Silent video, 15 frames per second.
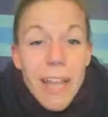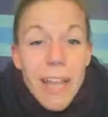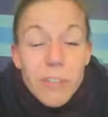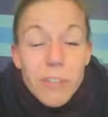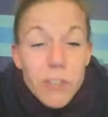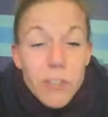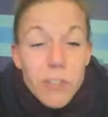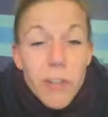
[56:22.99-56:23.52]

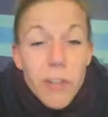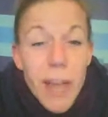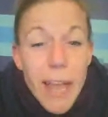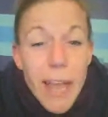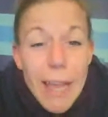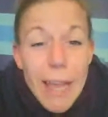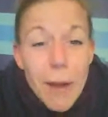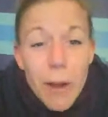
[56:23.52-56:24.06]
and she'll
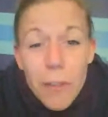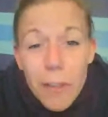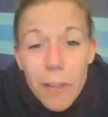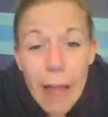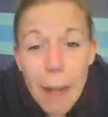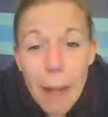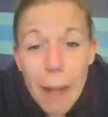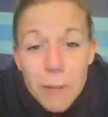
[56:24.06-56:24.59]
hang out on the
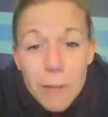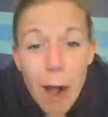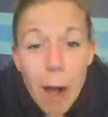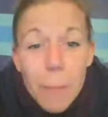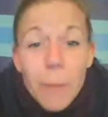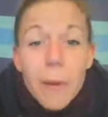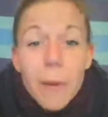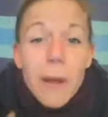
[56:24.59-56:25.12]

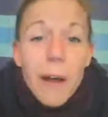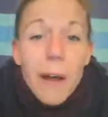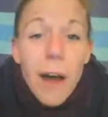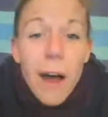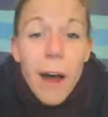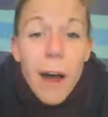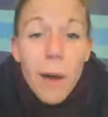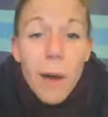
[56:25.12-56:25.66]
laptop
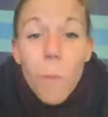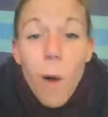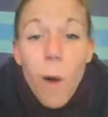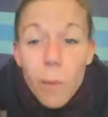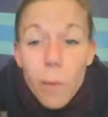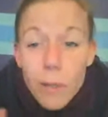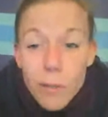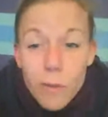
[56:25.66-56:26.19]

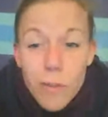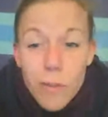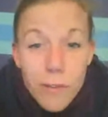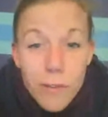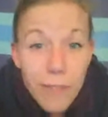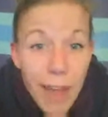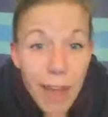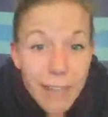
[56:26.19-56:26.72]
while we do the
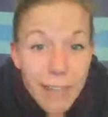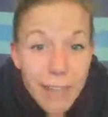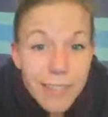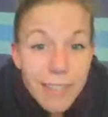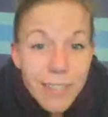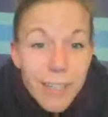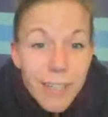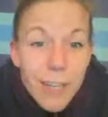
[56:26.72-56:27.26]

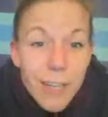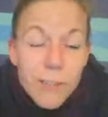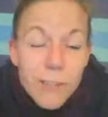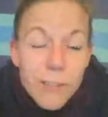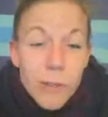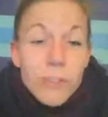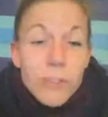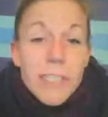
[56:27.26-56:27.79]
event.
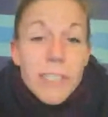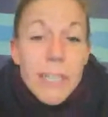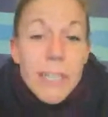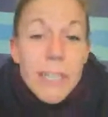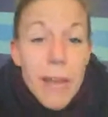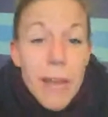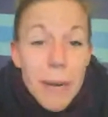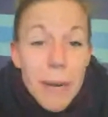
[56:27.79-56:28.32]
So just
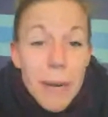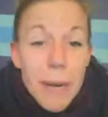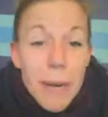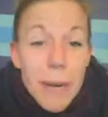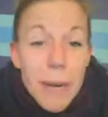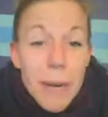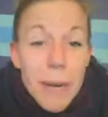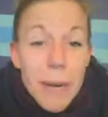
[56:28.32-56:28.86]
keep that